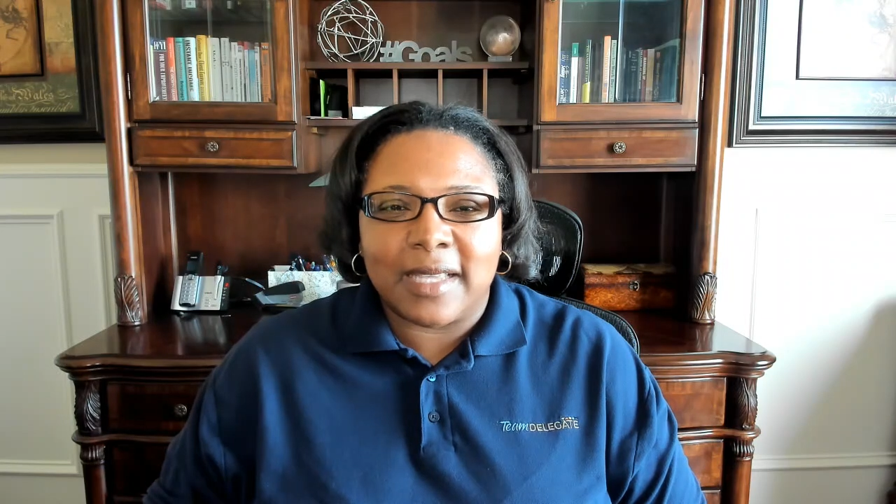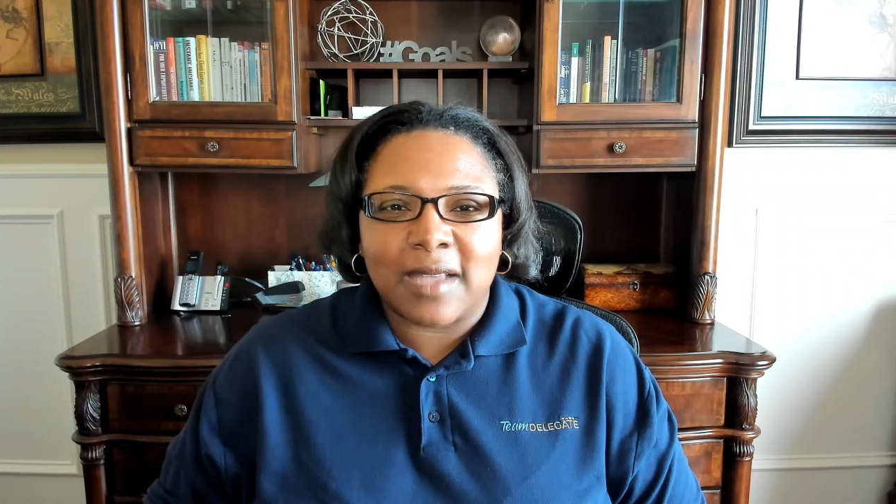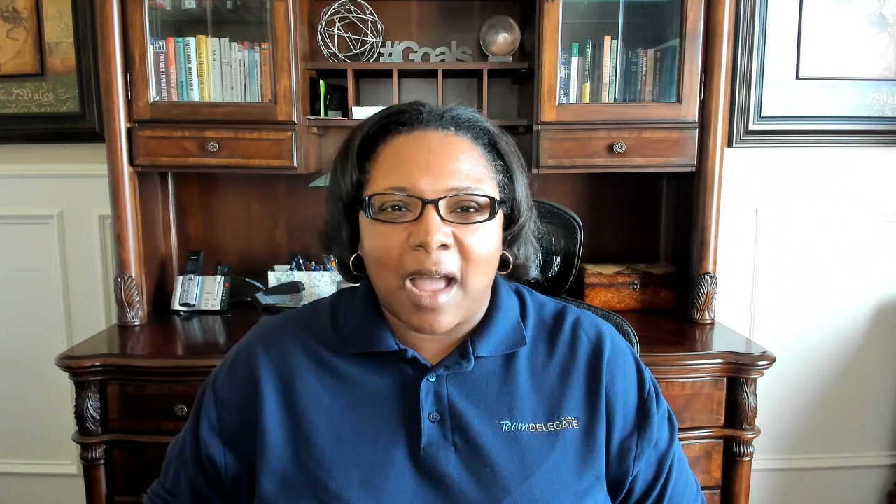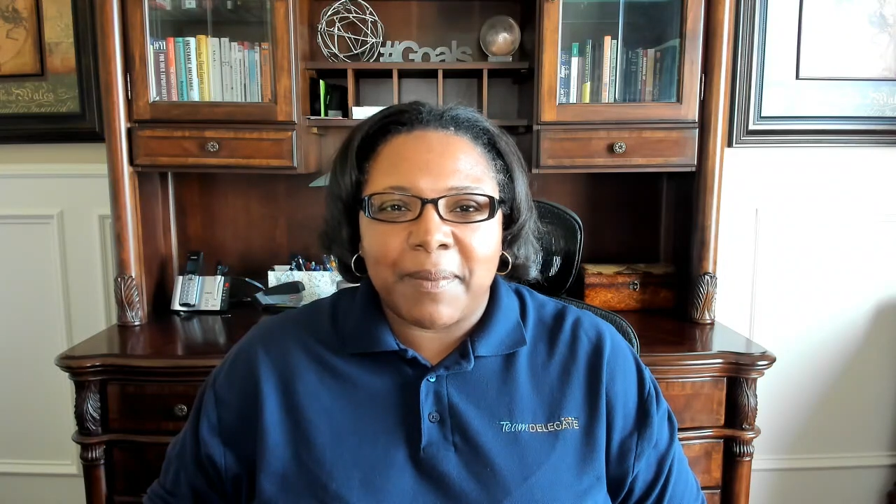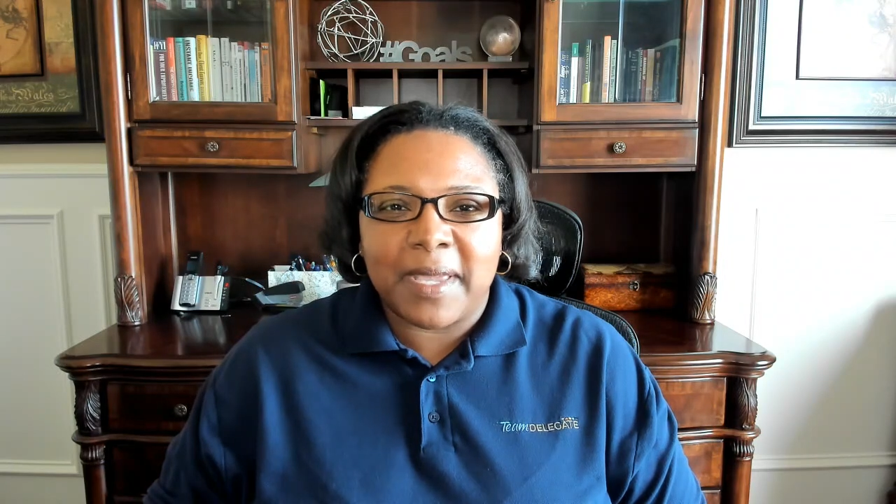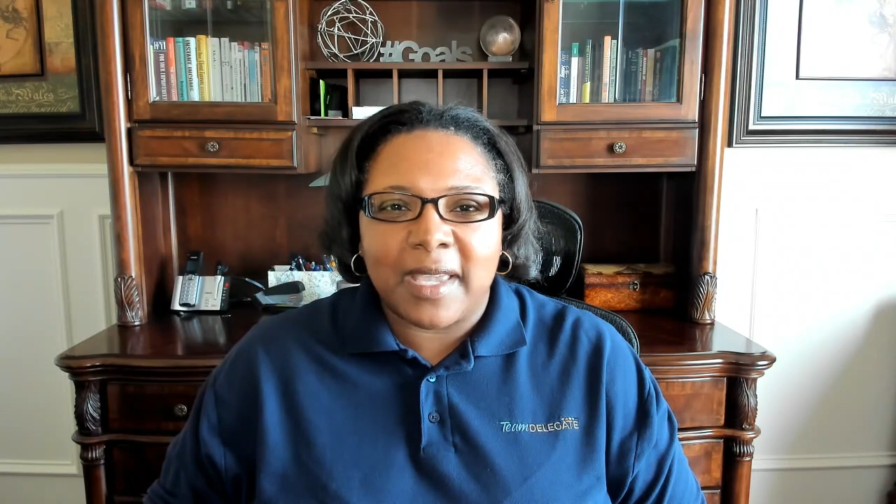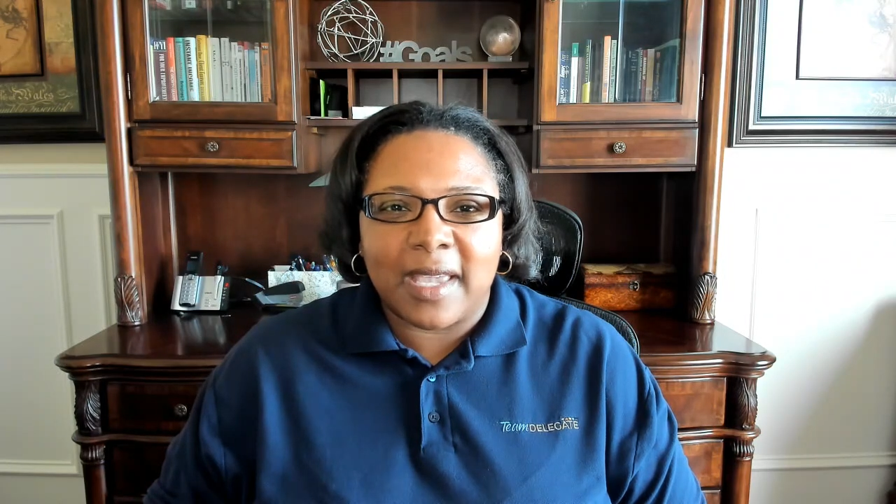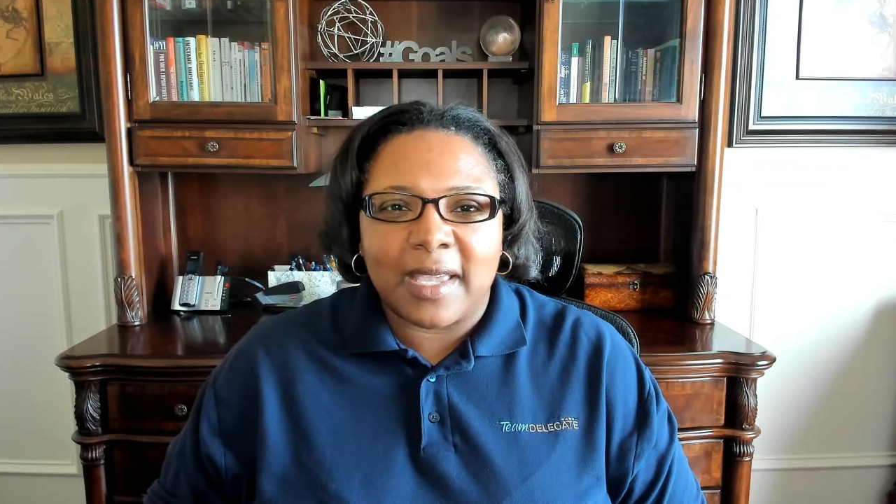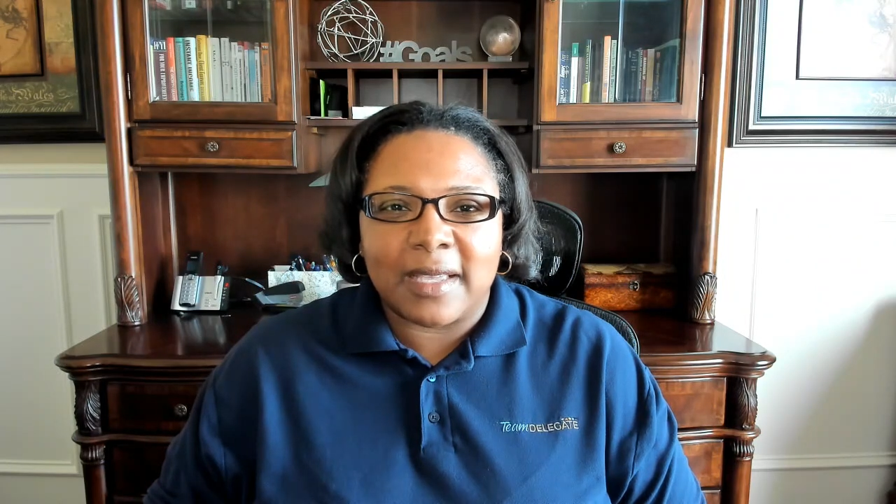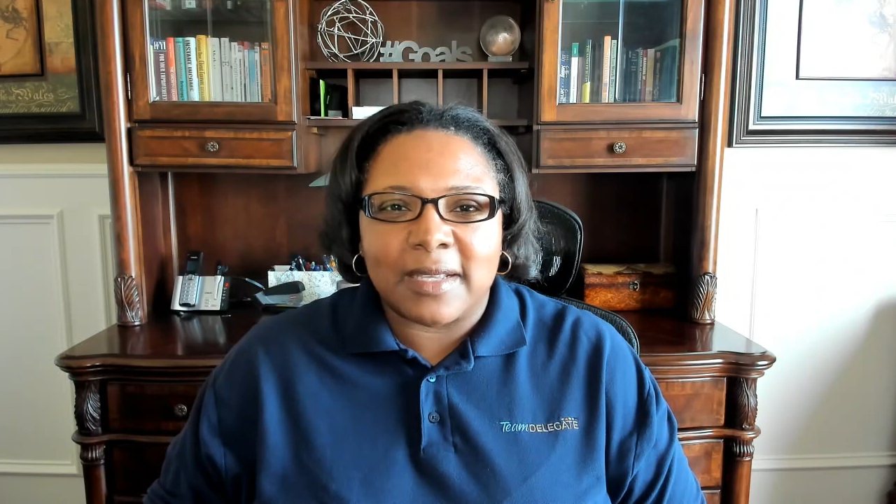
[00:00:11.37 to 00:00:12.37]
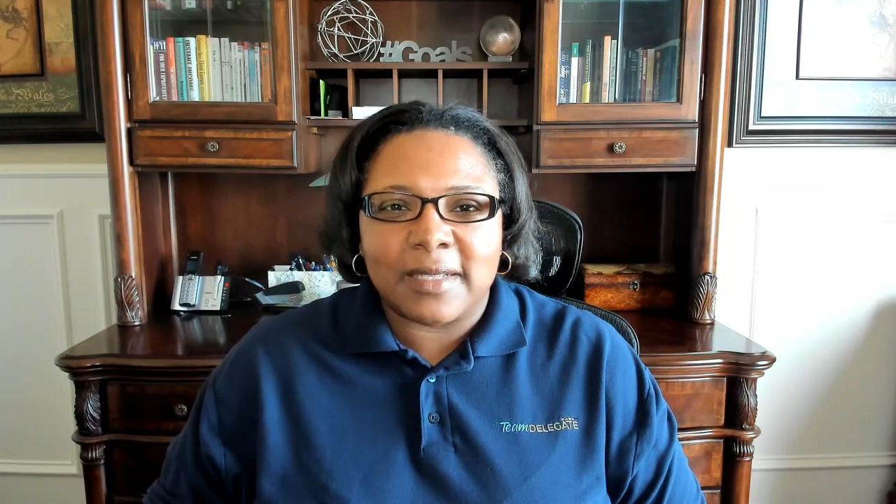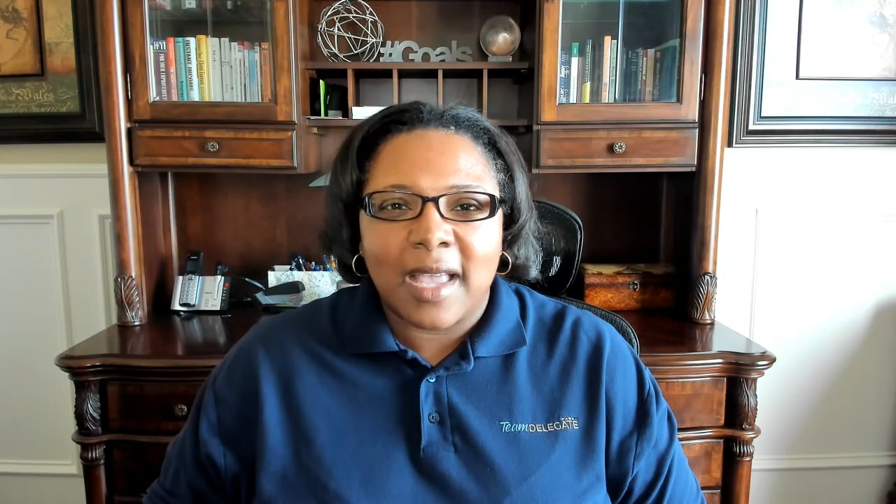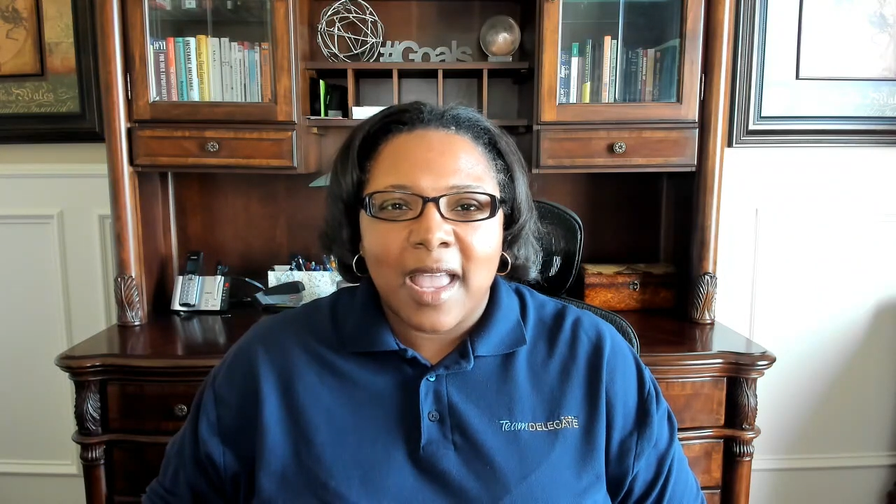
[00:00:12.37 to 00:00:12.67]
topic is